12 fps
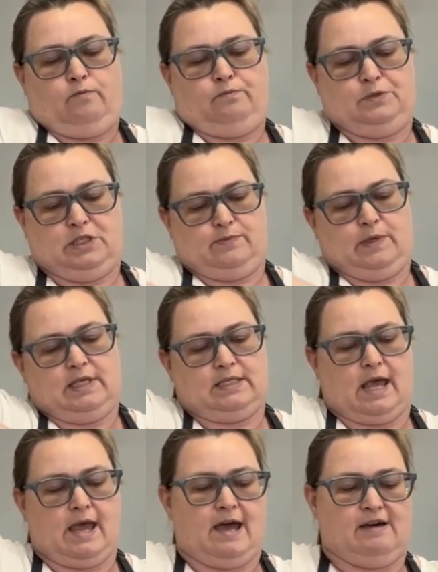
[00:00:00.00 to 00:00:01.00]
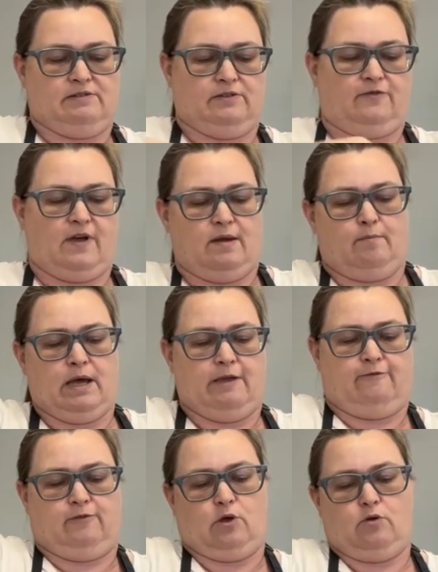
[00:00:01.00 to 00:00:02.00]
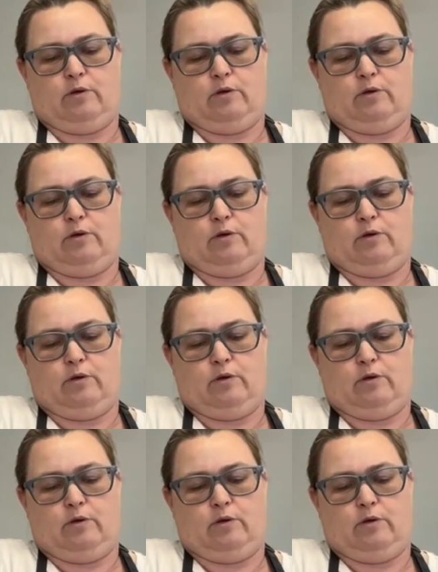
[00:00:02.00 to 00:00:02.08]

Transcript: Just because I have to find my flow